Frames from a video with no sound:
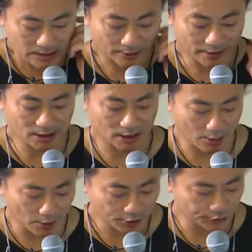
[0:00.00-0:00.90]
So here
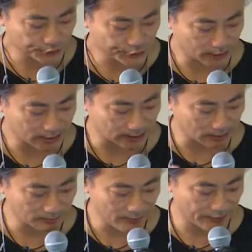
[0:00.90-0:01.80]
I want to share
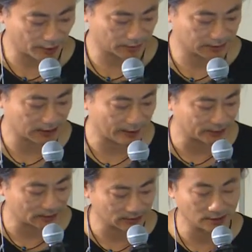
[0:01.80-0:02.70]
some thoughts
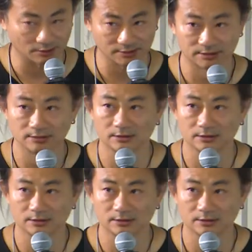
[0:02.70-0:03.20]
after those